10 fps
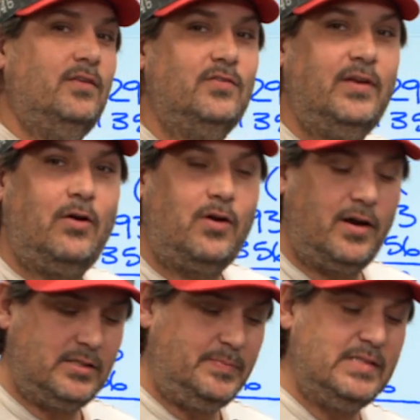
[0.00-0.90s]
So now our
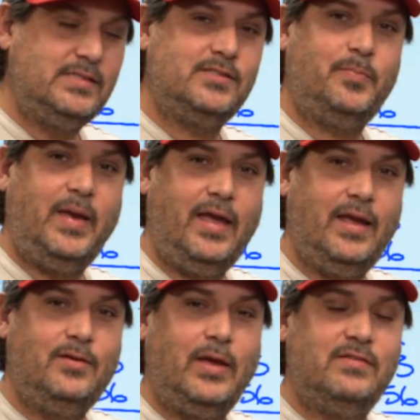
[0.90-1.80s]
expenses are
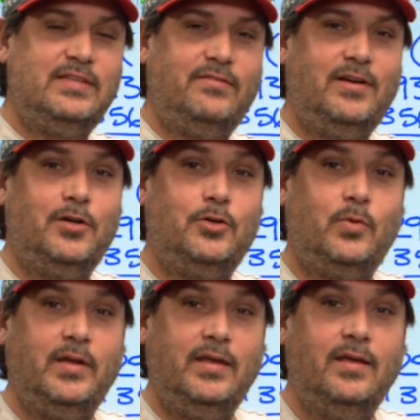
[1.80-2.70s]
paid. We have
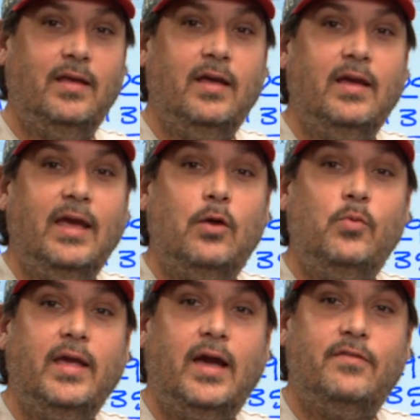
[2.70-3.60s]
720 and
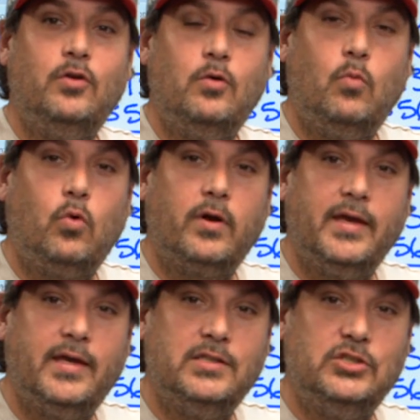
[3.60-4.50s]
we have no
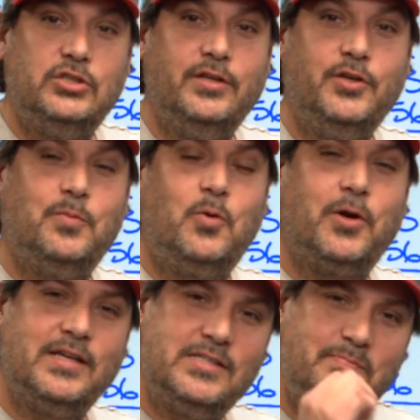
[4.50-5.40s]
mortgage. Your
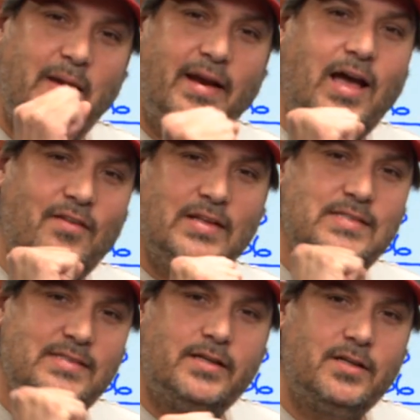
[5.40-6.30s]
mortgage is paid off.
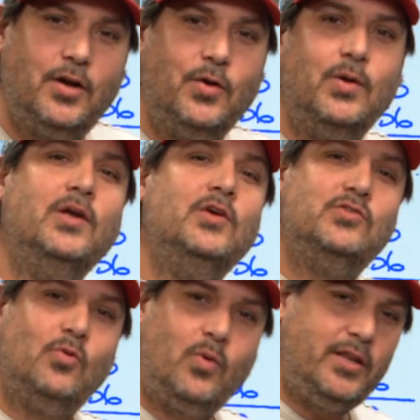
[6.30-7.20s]
It's zero.
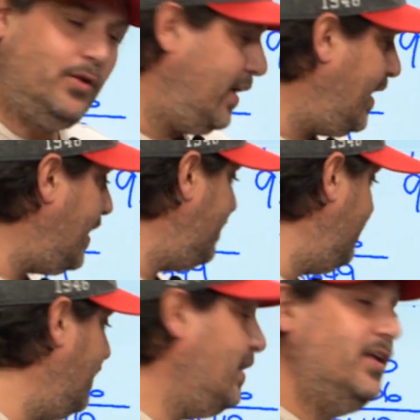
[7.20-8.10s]
So what do you have?
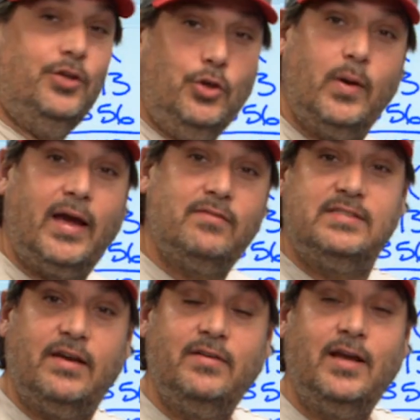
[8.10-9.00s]
You have
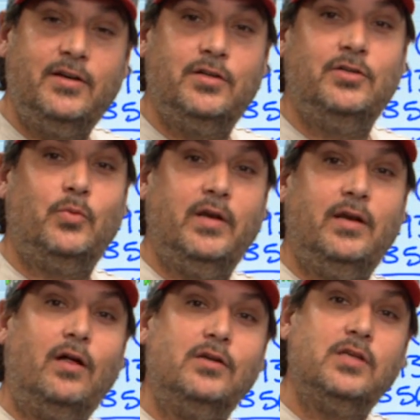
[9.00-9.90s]

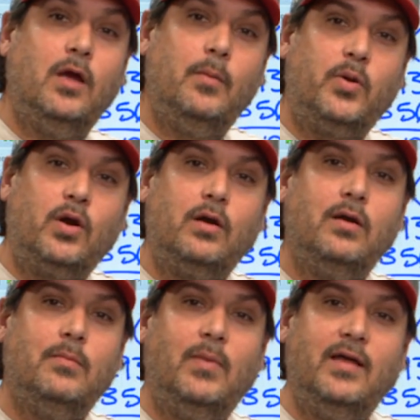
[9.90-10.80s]
$720 per
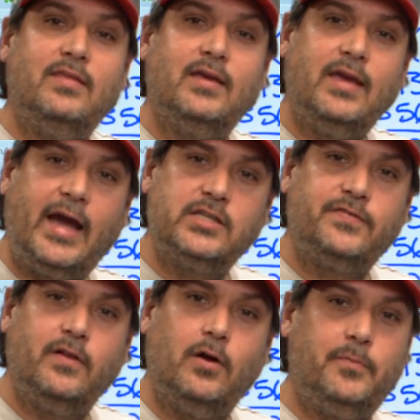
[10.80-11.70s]
month cash
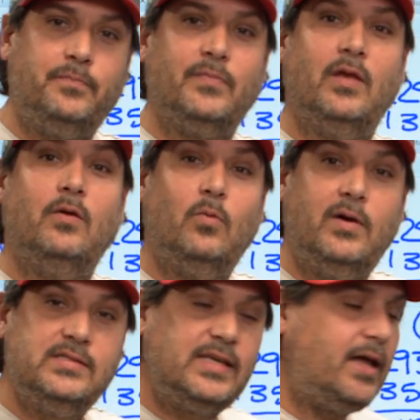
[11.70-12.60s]
flow.
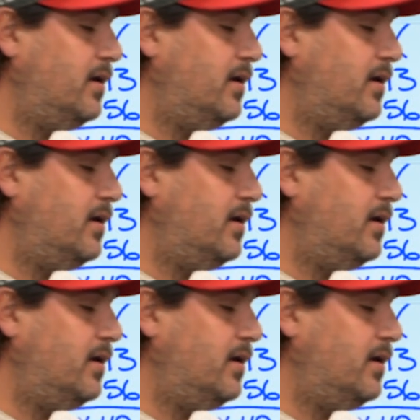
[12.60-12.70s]
What is that